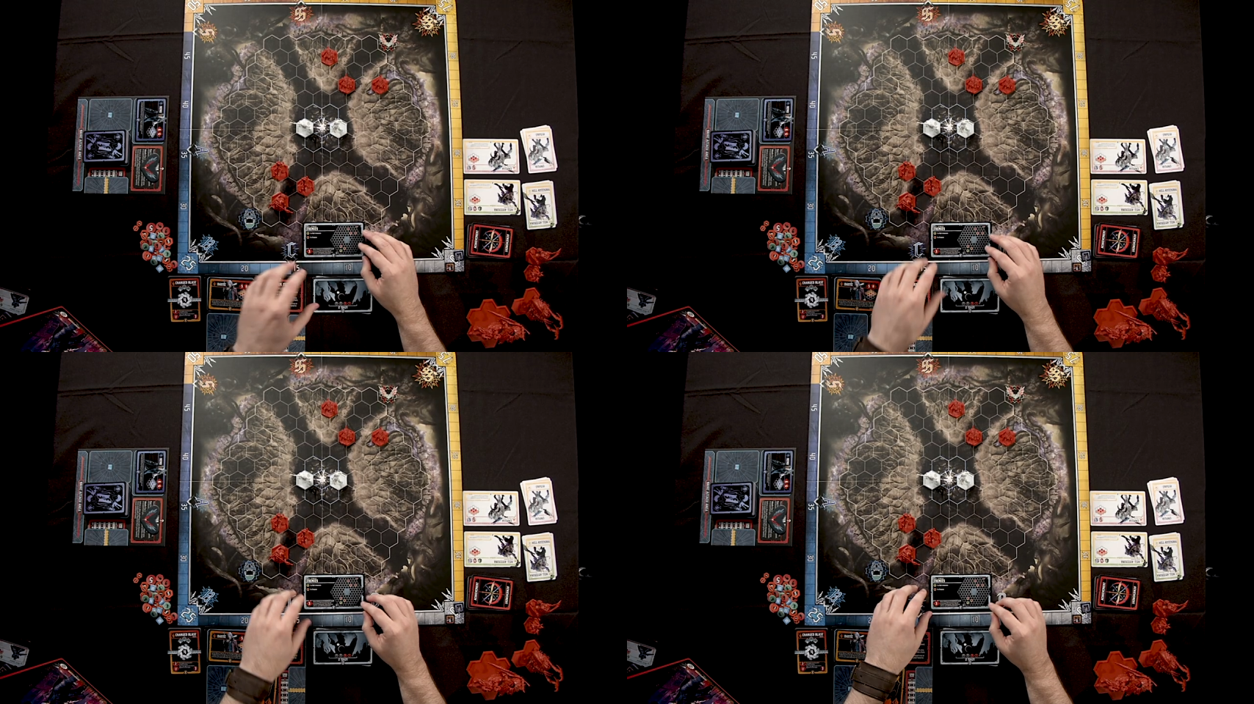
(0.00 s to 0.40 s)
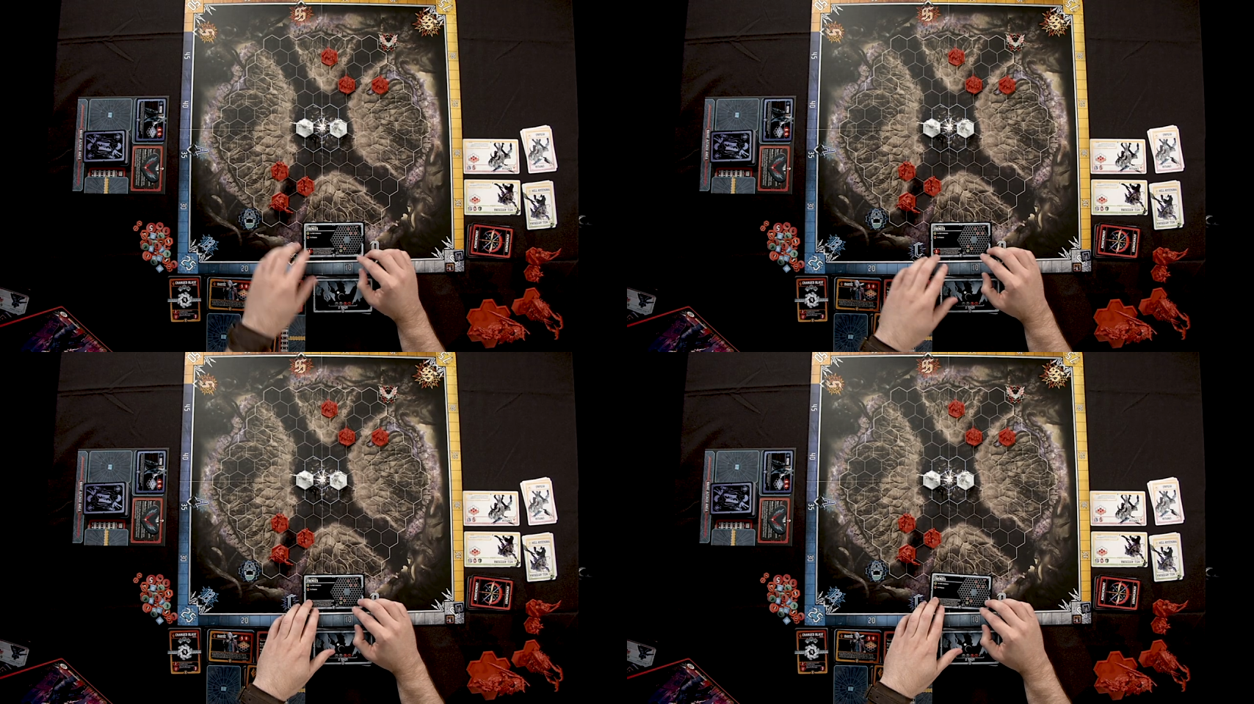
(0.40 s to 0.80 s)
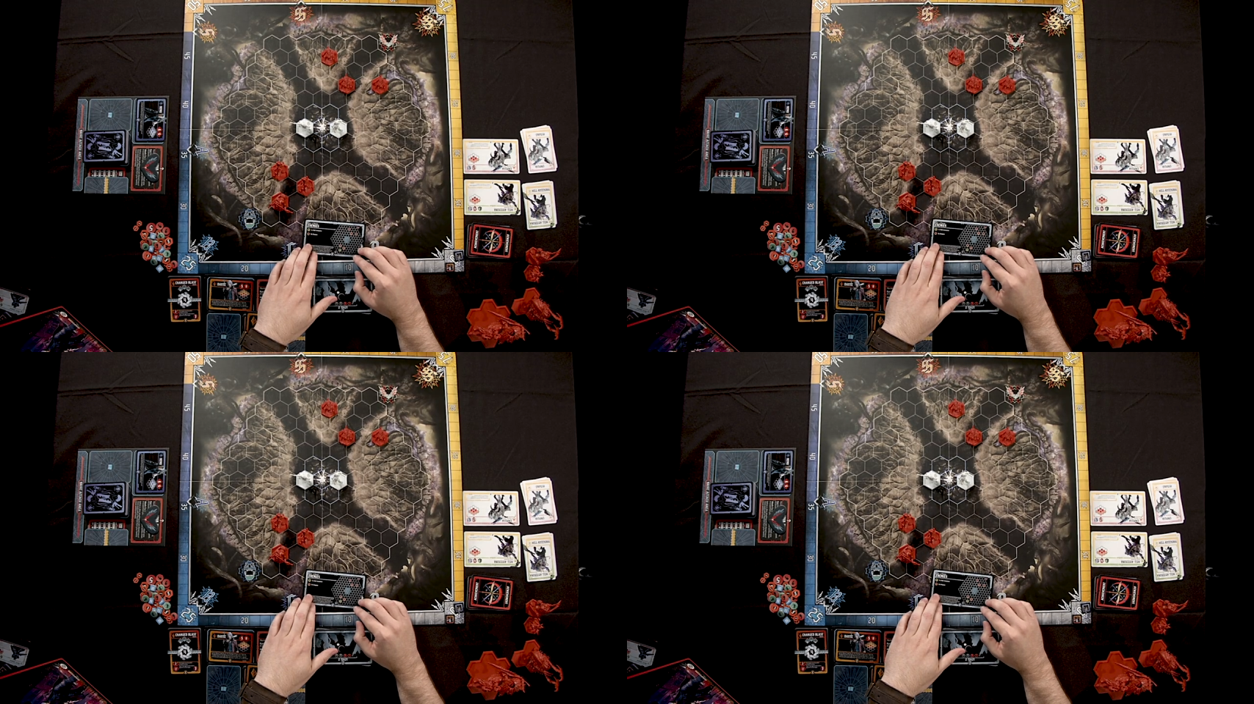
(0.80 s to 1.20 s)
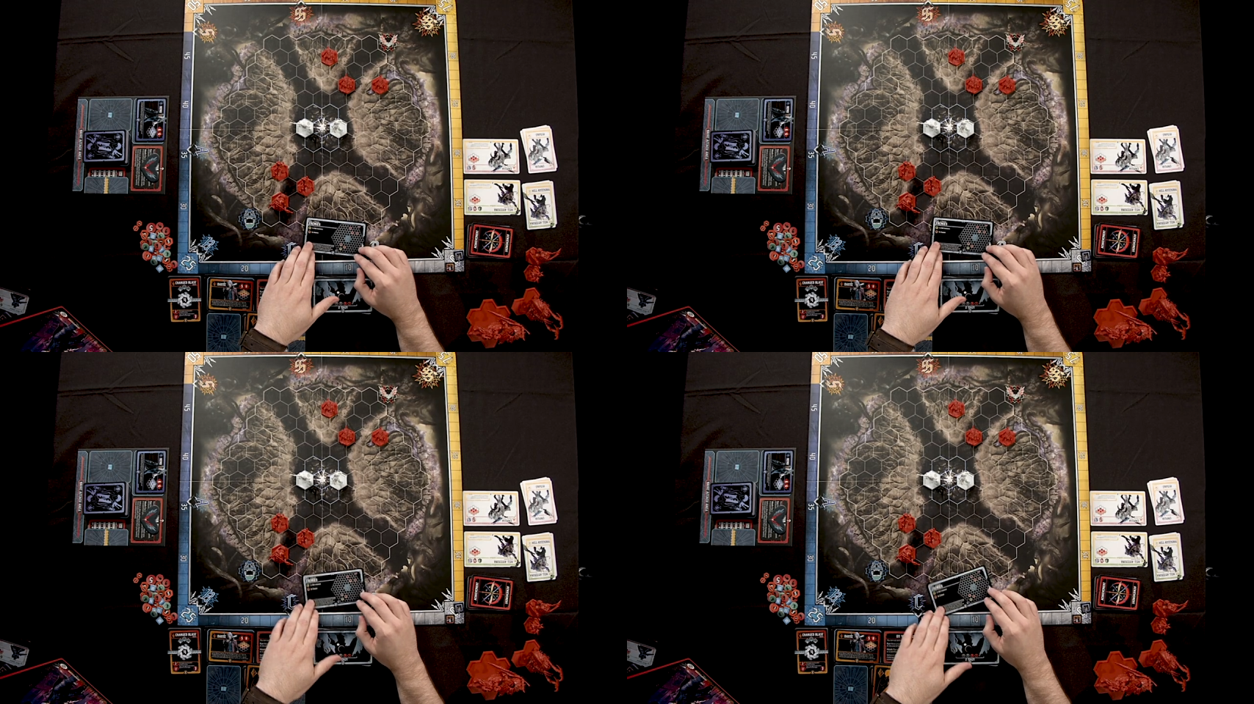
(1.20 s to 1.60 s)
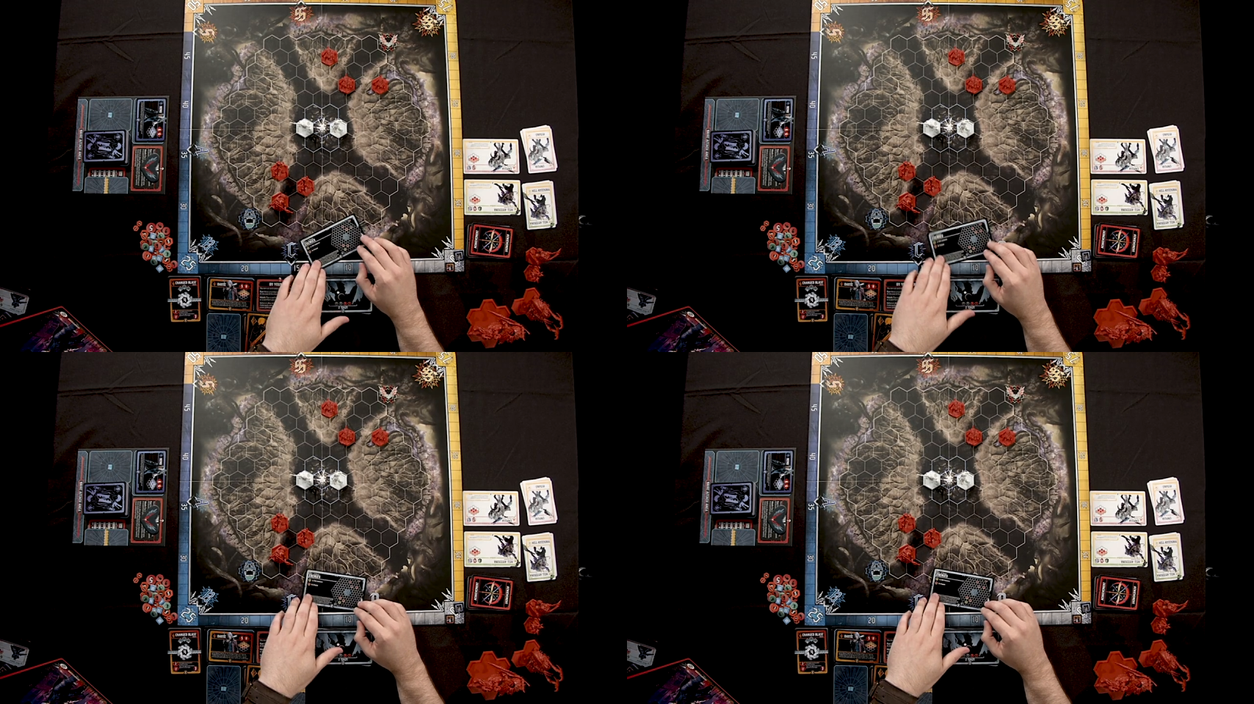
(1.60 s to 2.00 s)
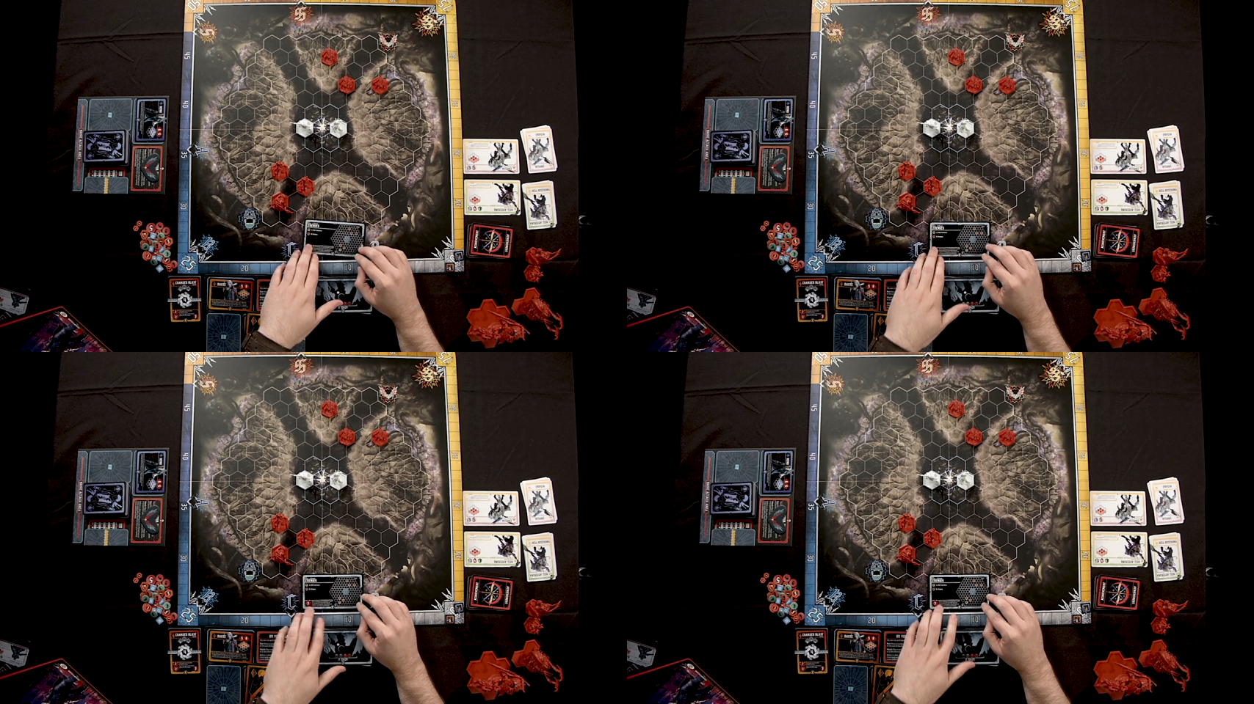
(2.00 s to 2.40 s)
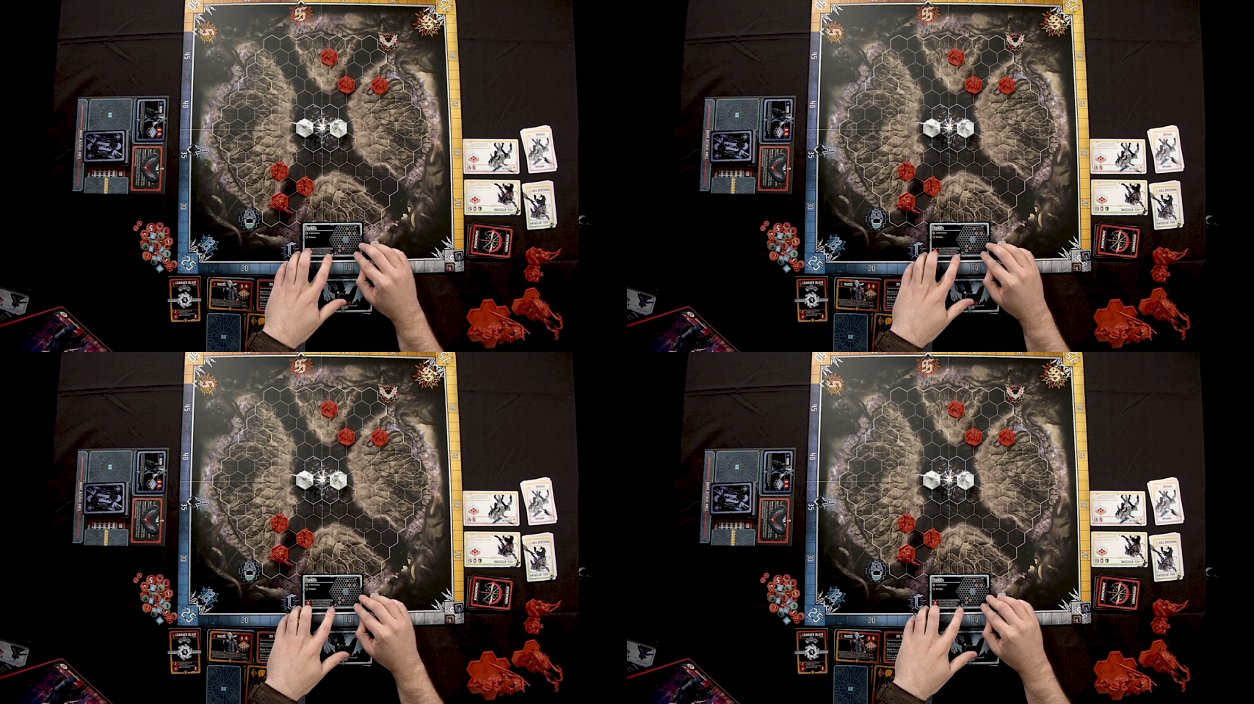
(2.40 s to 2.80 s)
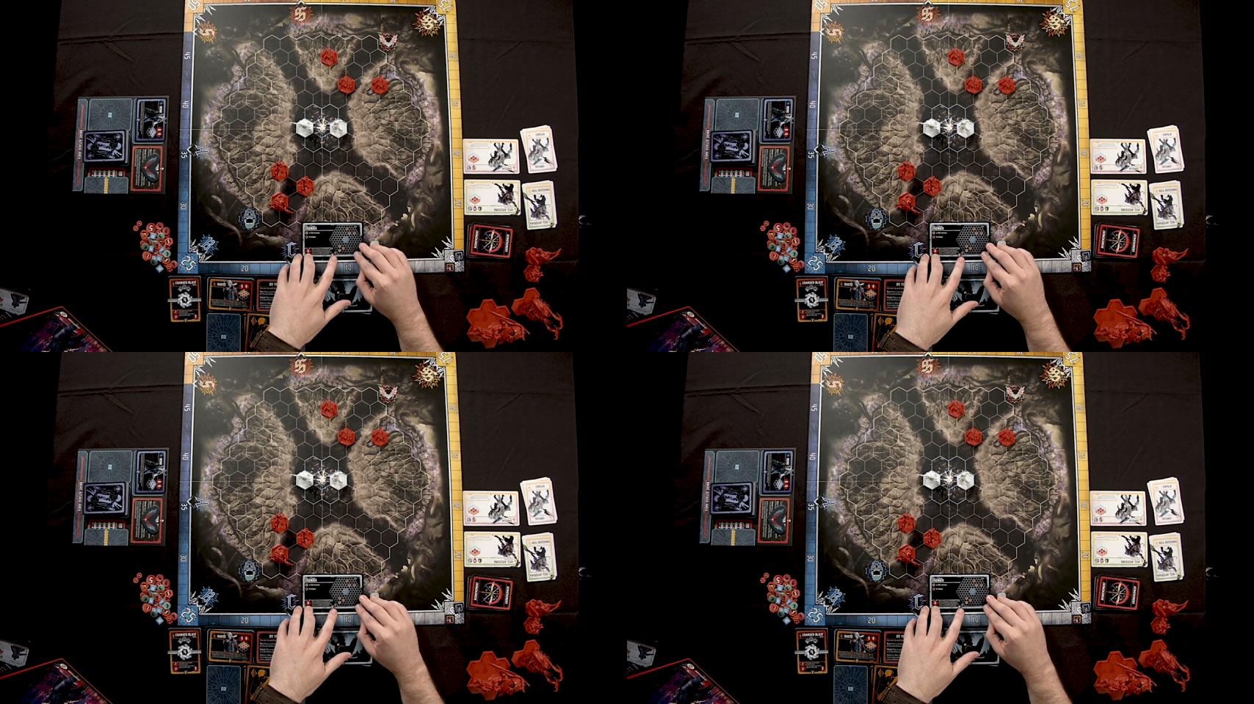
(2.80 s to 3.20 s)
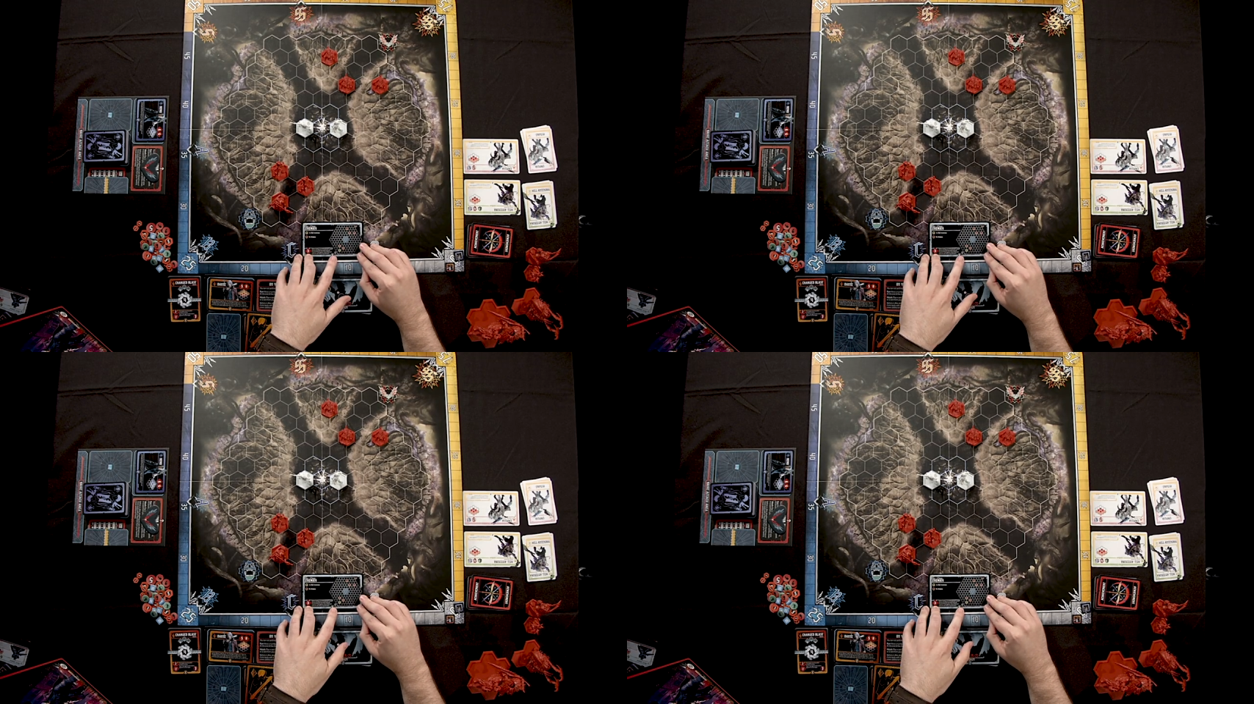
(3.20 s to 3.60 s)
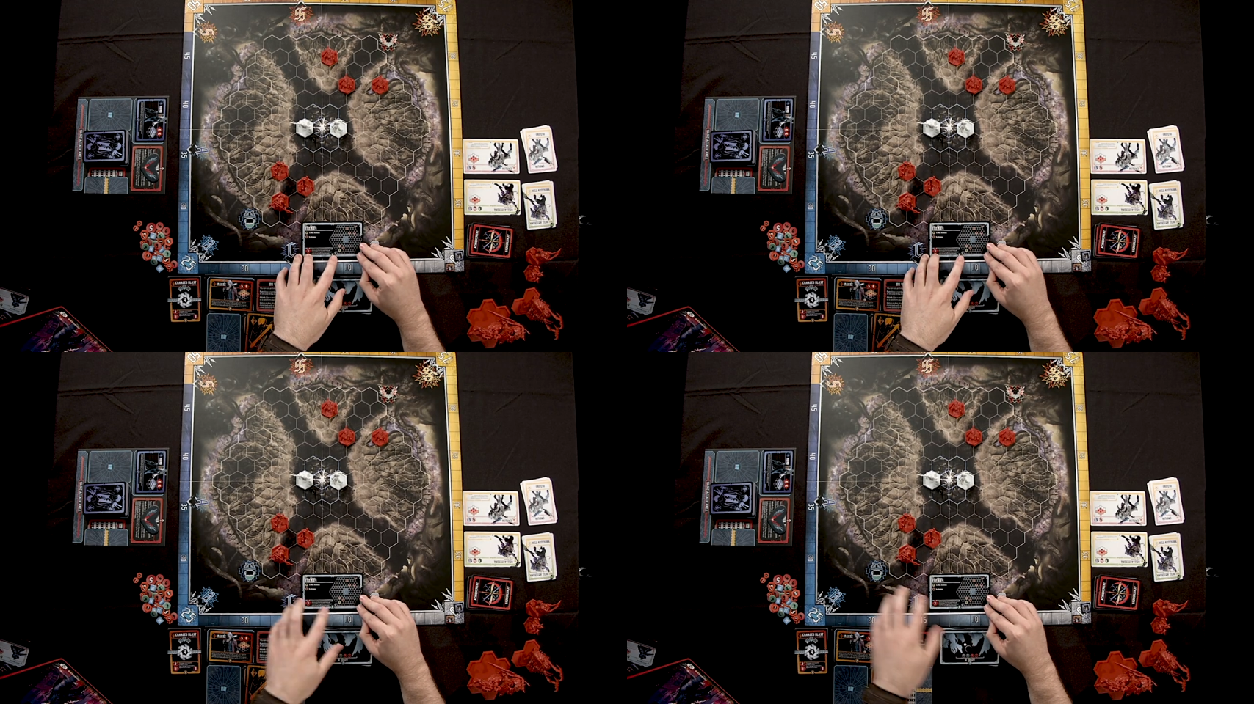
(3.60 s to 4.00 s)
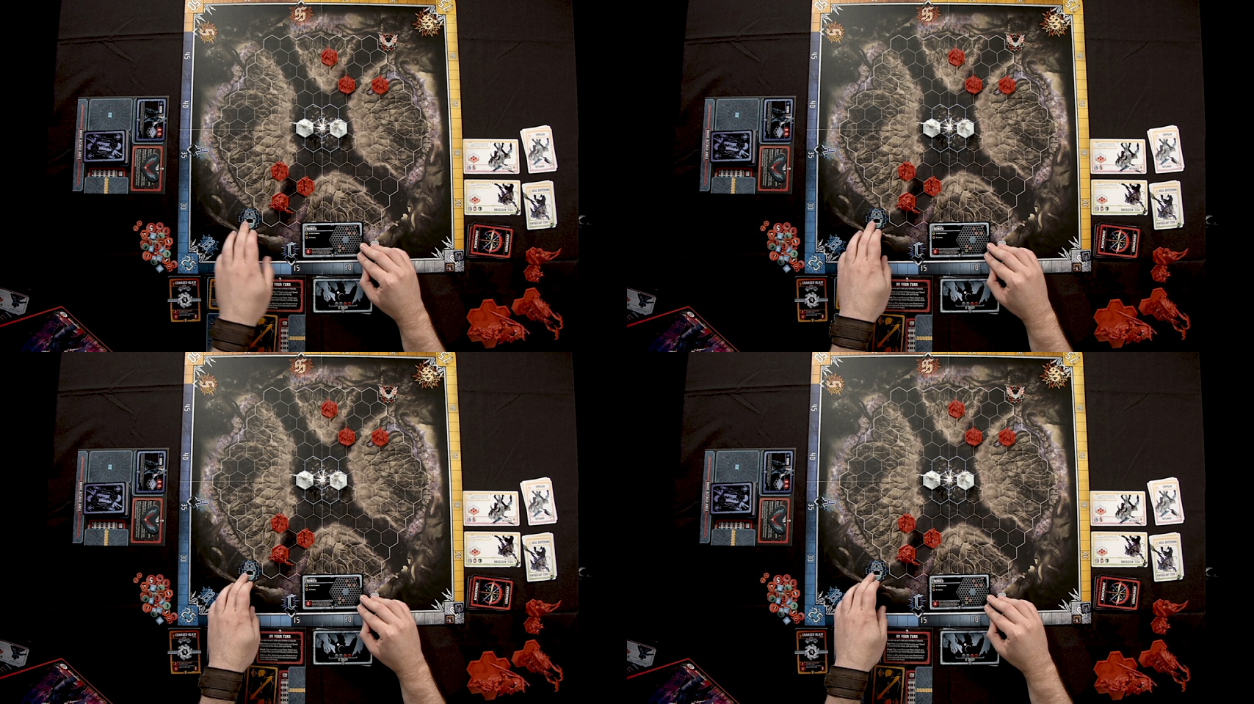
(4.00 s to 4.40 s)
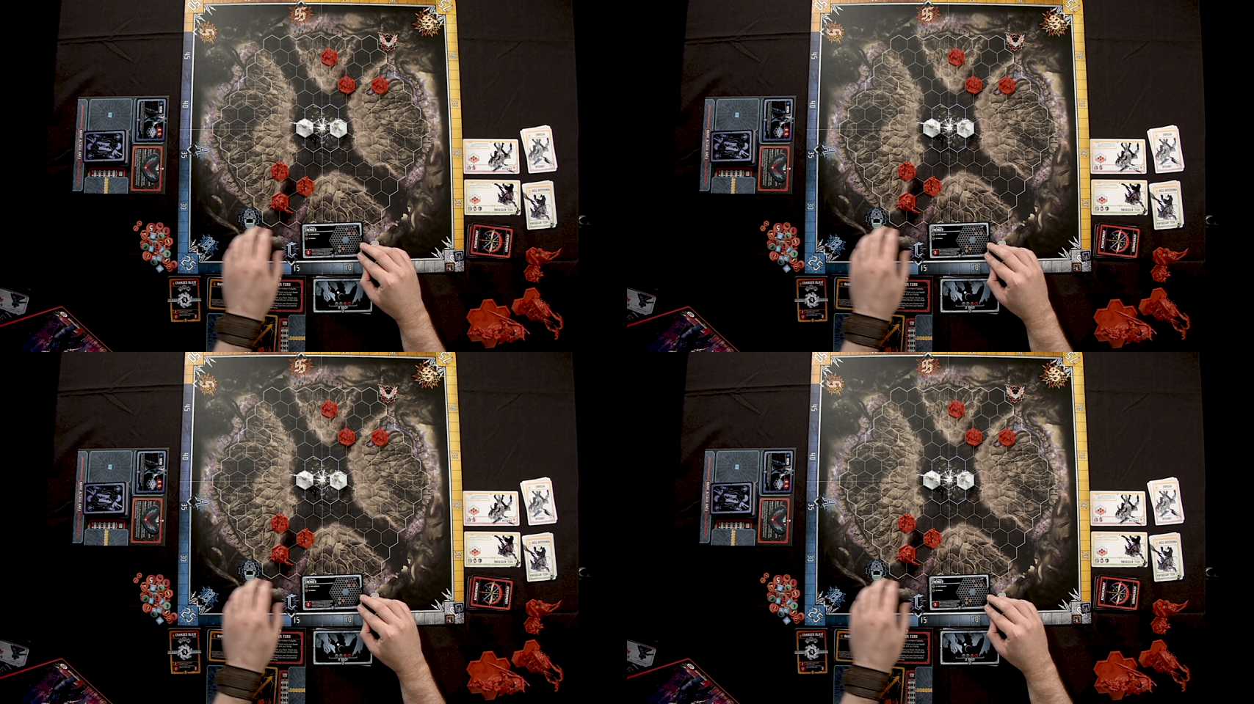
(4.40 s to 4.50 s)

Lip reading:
(no speaker visible)